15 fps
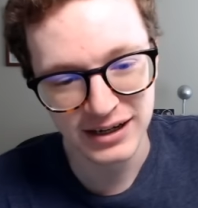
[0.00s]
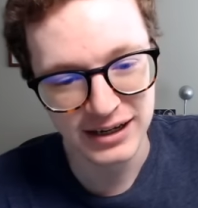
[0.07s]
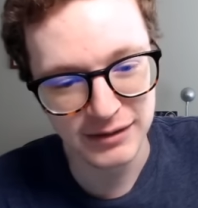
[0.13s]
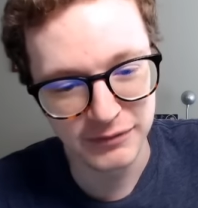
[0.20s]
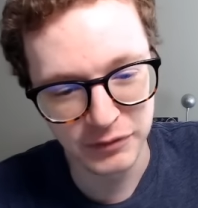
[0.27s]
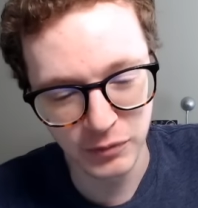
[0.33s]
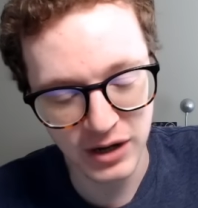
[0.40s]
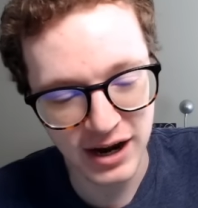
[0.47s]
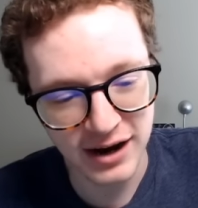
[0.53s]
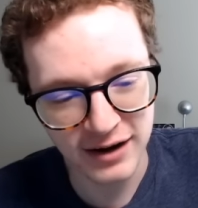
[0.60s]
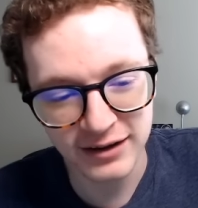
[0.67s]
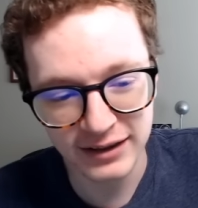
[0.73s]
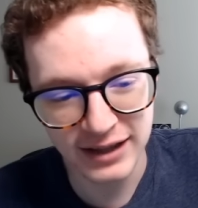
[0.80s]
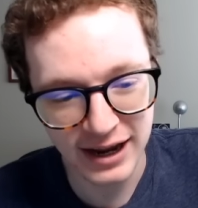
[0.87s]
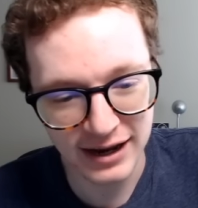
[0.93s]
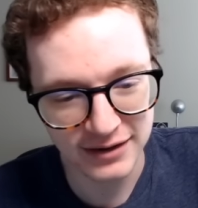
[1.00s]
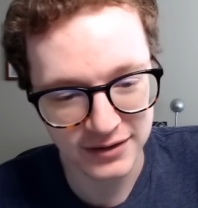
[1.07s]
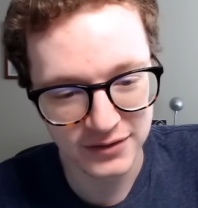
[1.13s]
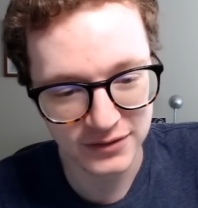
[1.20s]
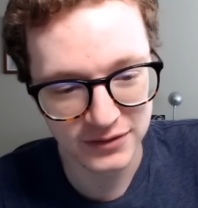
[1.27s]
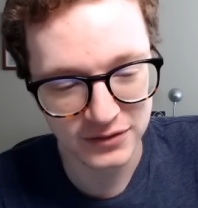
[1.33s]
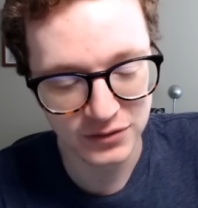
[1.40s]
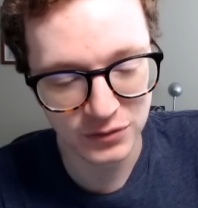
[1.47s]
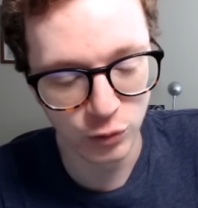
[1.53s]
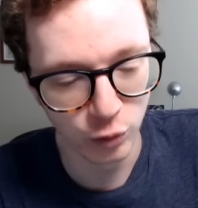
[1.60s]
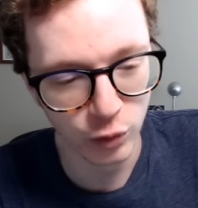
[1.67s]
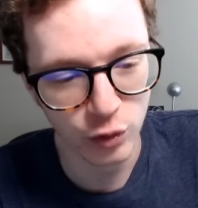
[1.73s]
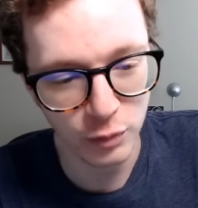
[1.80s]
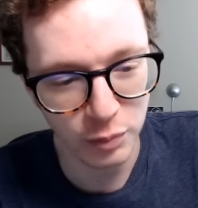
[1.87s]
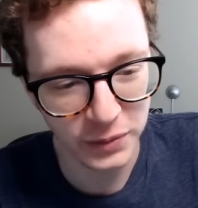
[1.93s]
if you're not in that
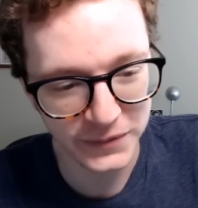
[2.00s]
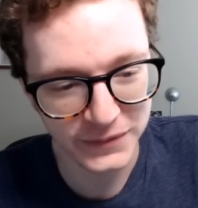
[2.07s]
group,